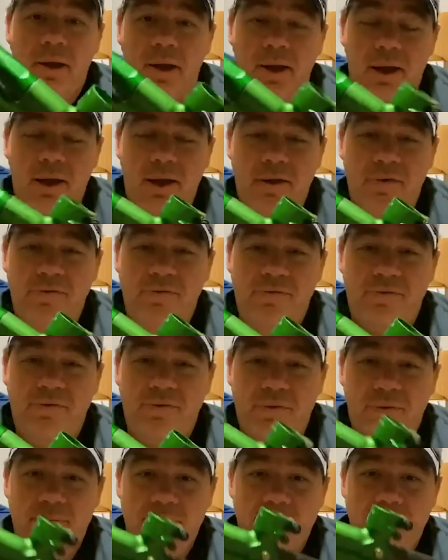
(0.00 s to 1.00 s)
of
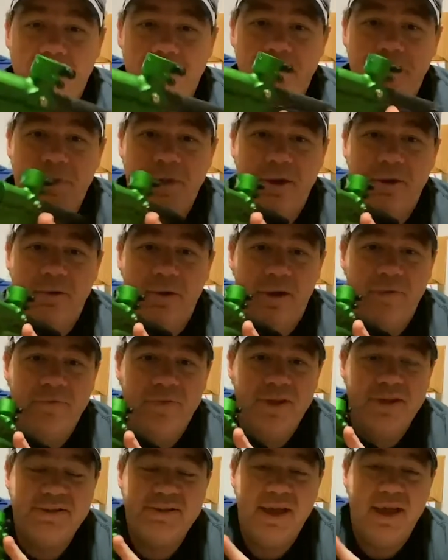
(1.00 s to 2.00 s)

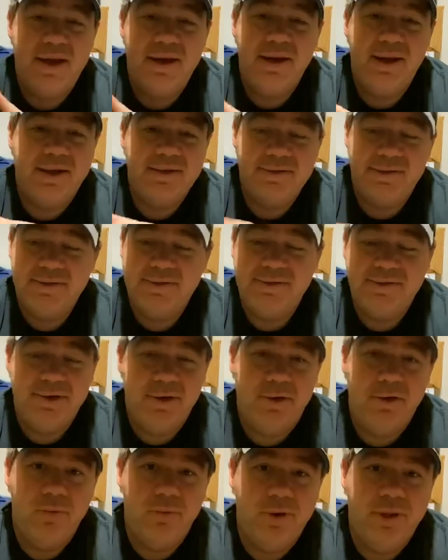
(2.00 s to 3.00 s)
this anodizing. This is the
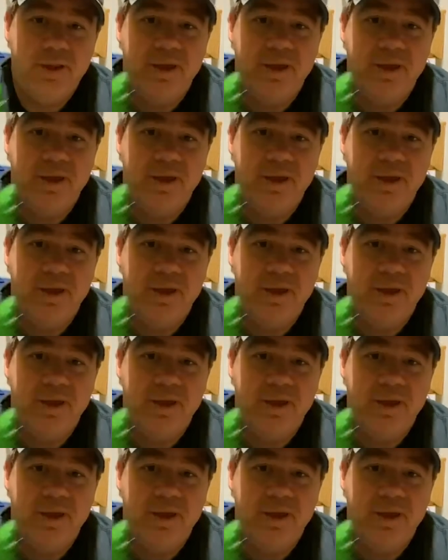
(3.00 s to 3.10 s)
only one